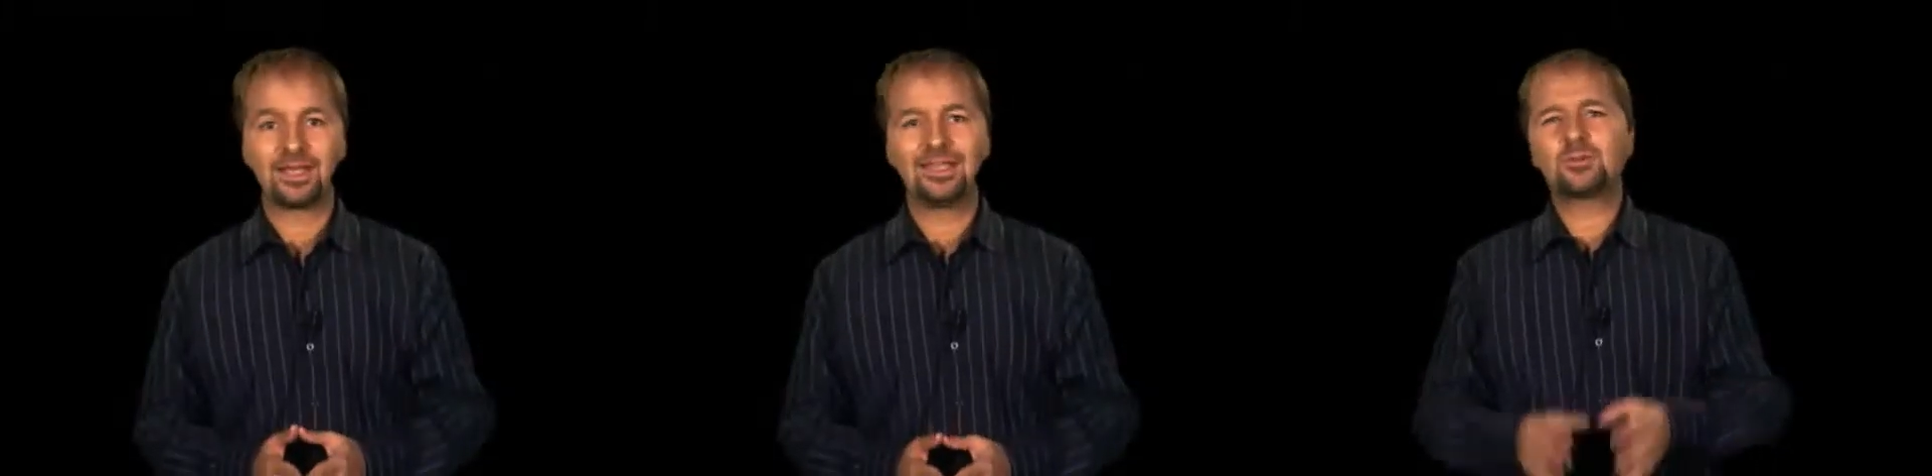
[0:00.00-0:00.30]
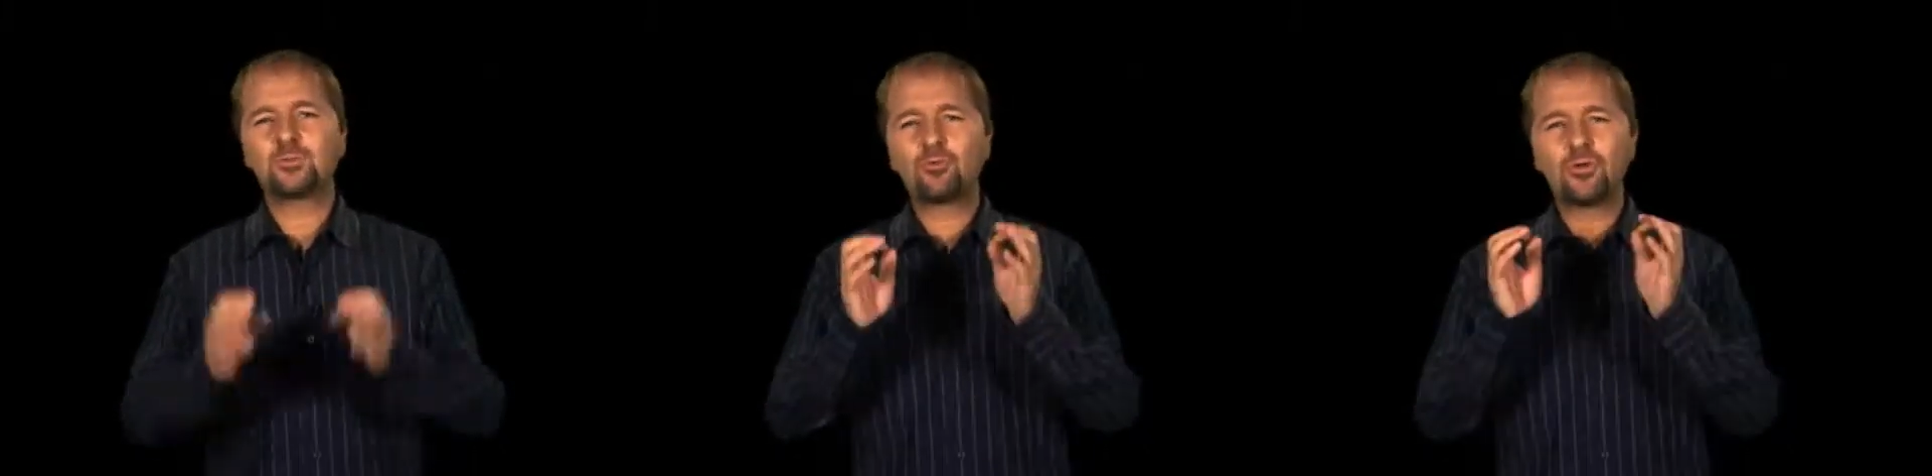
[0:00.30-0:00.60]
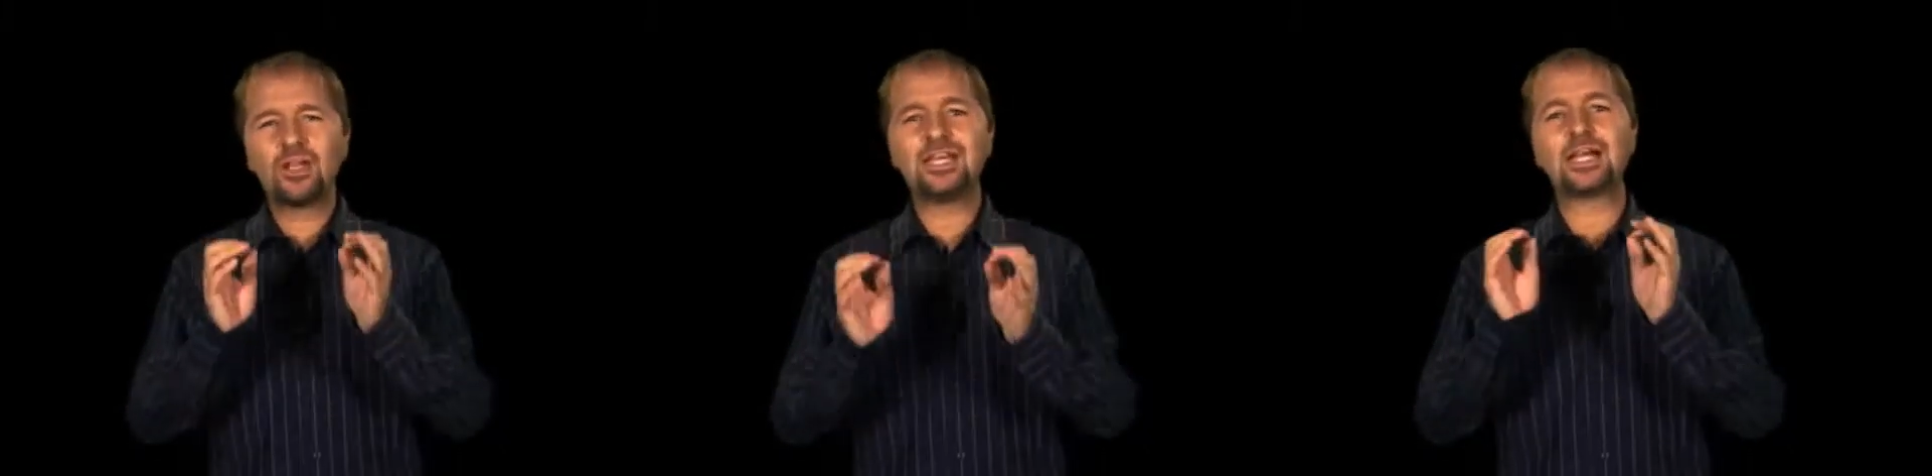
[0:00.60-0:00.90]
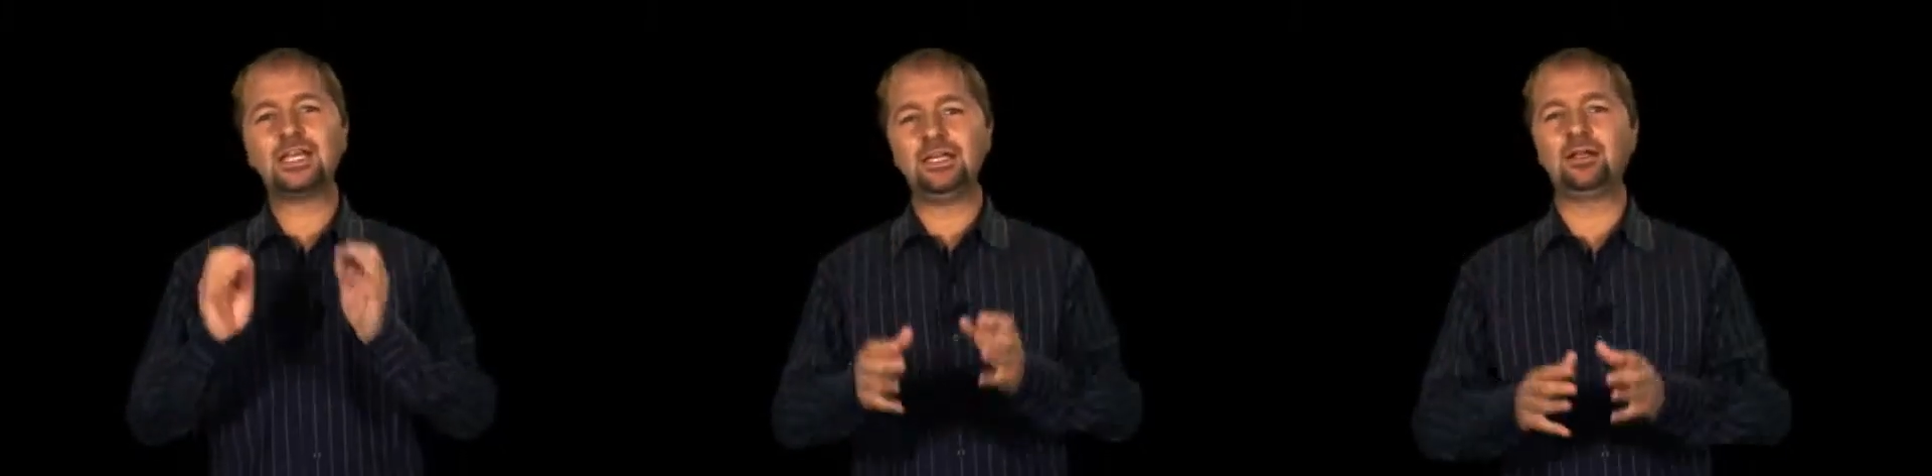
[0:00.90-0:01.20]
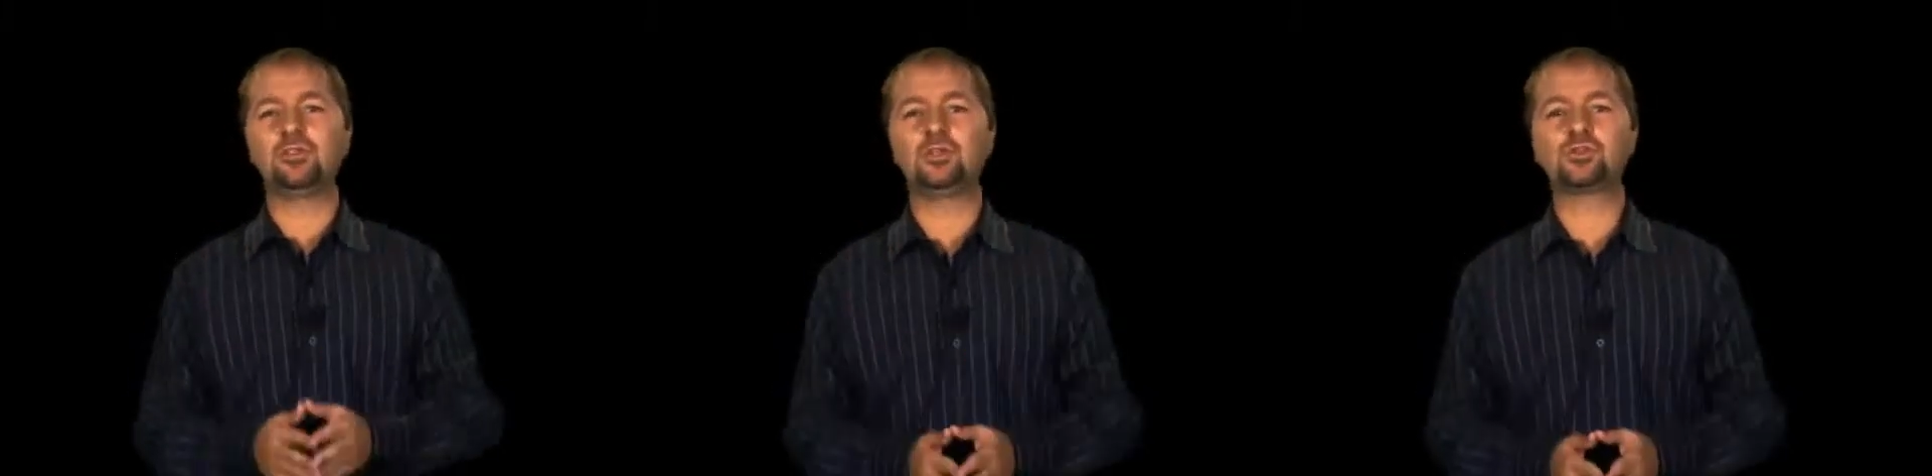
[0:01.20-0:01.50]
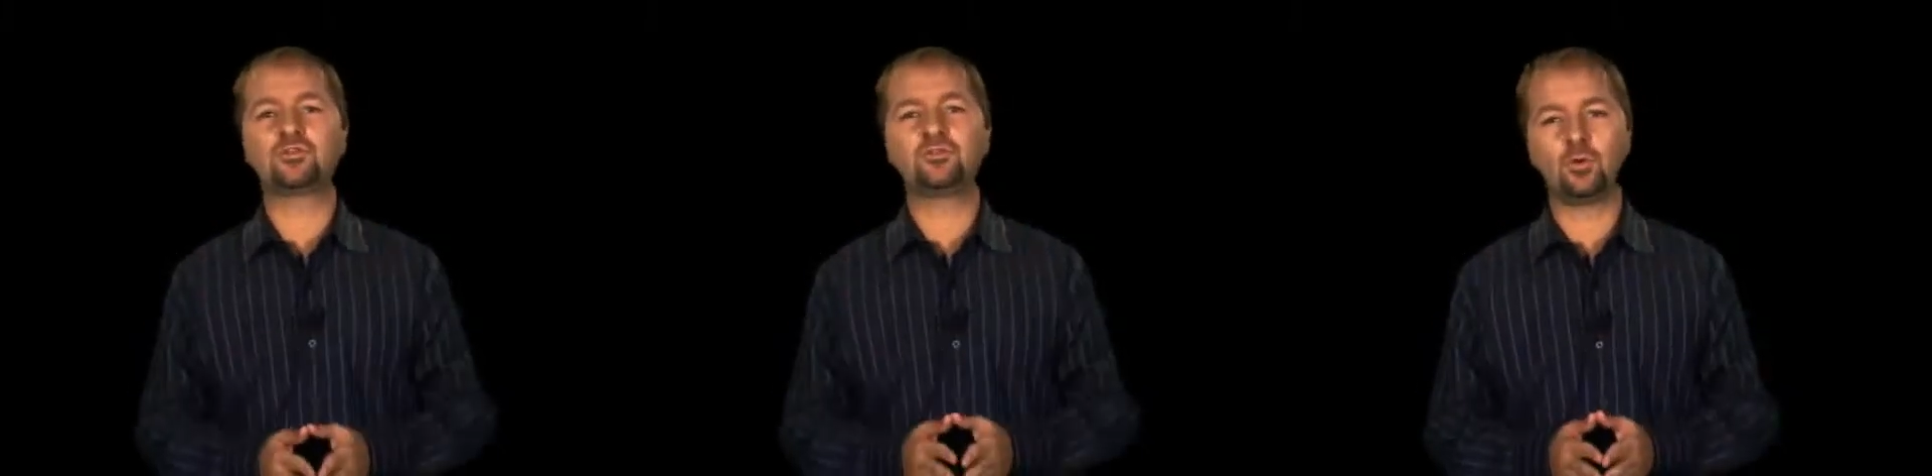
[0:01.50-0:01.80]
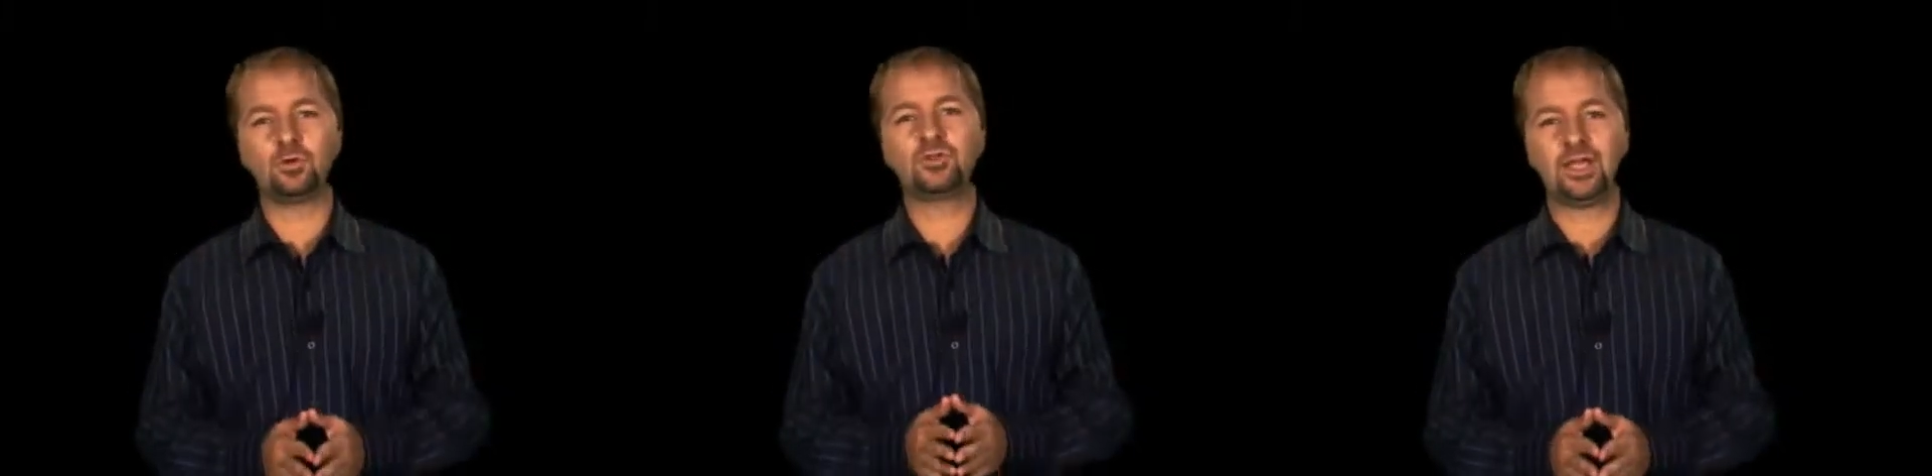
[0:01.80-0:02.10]
Now, it's pretty clear that you should
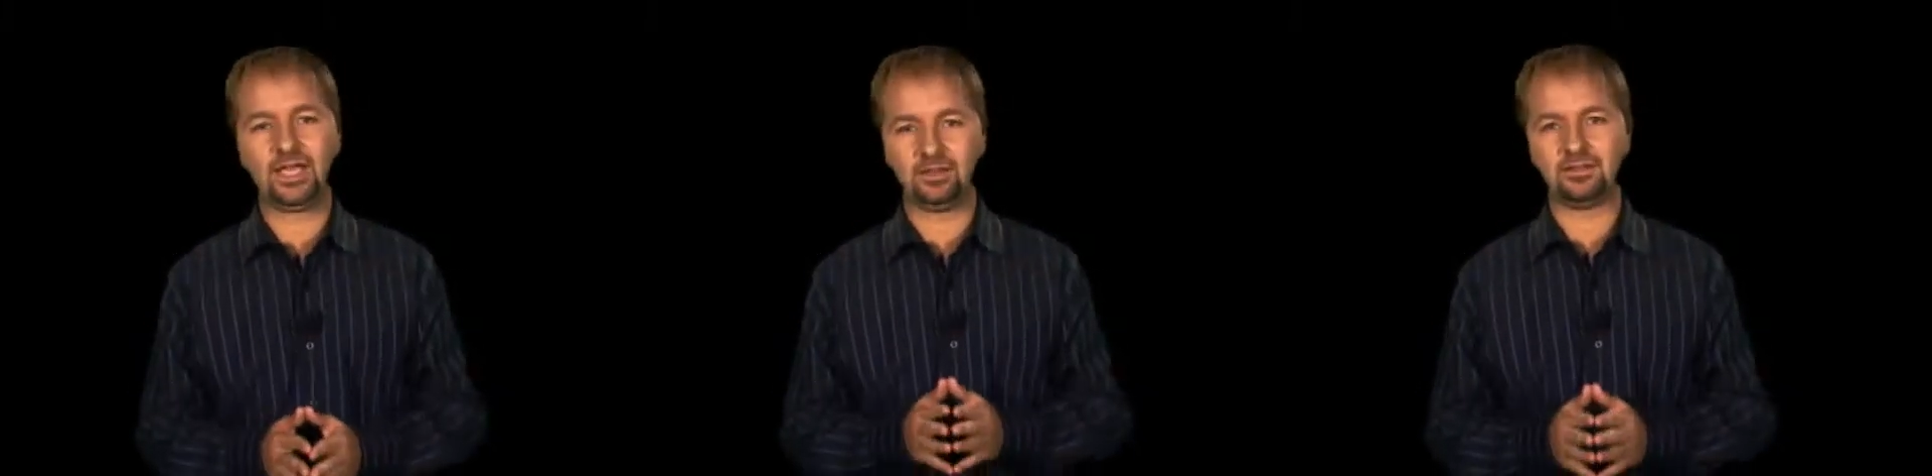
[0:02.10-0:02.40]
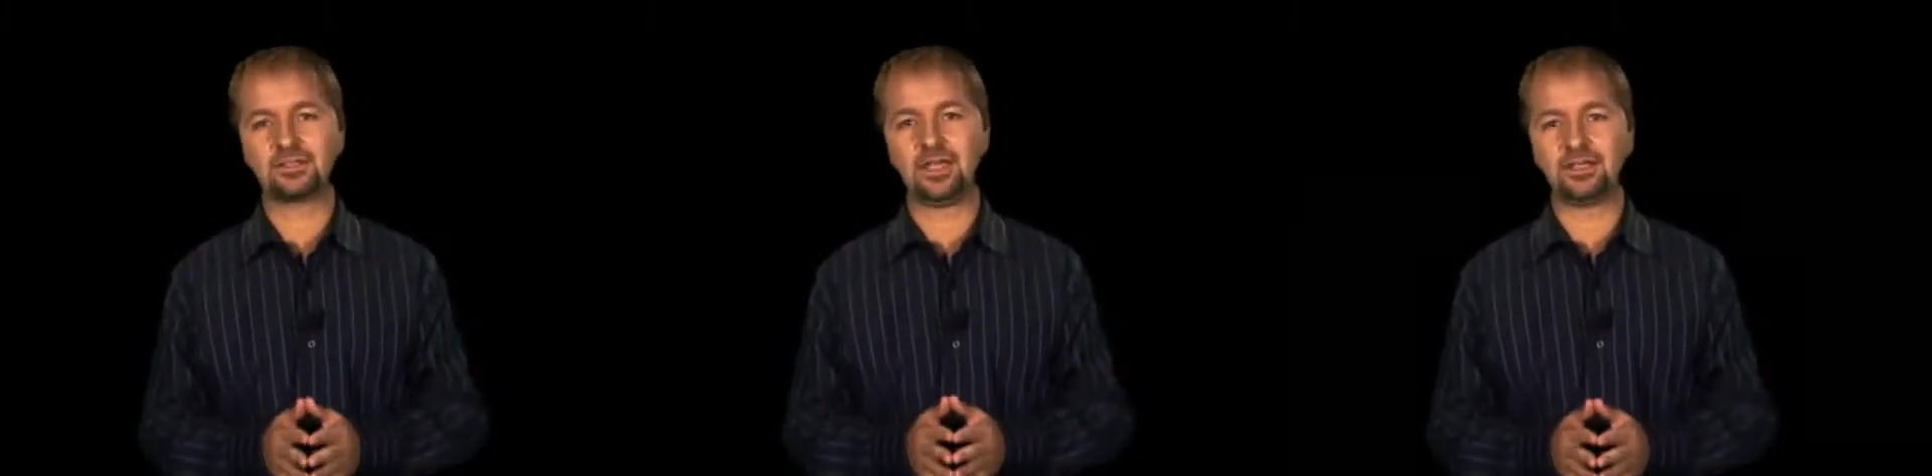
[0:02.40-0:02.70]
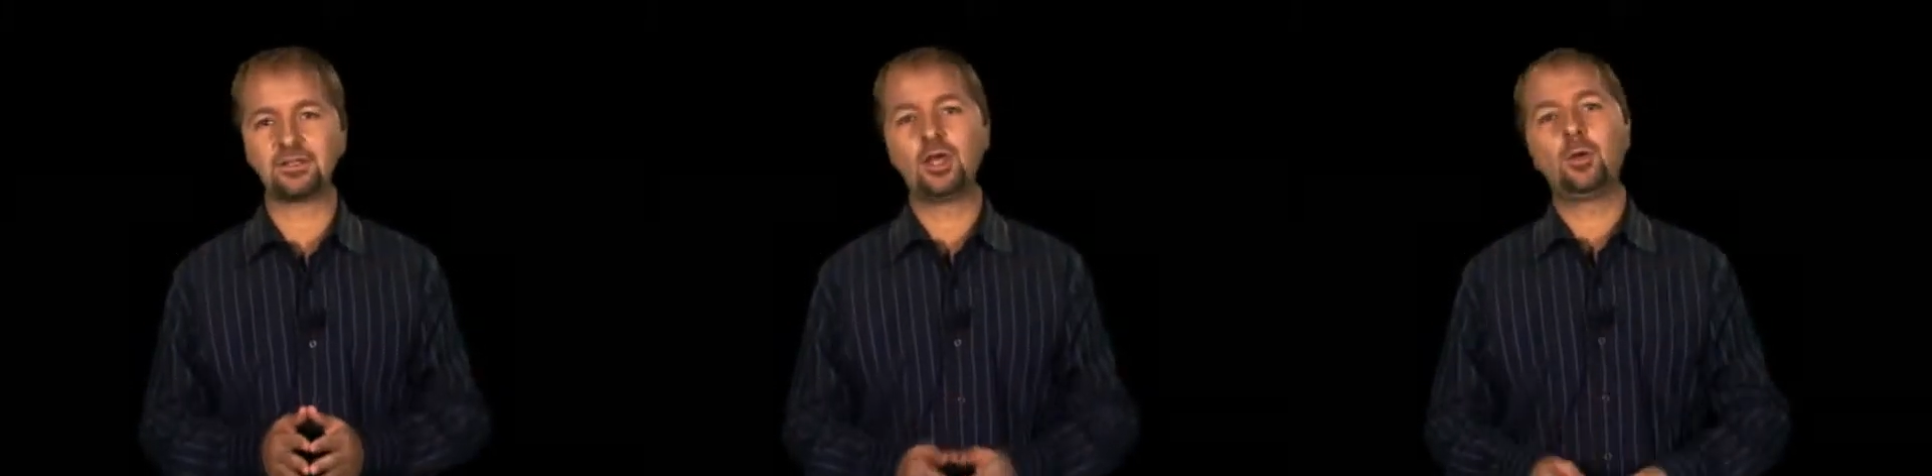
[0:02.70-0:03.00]
fold your hand in this case,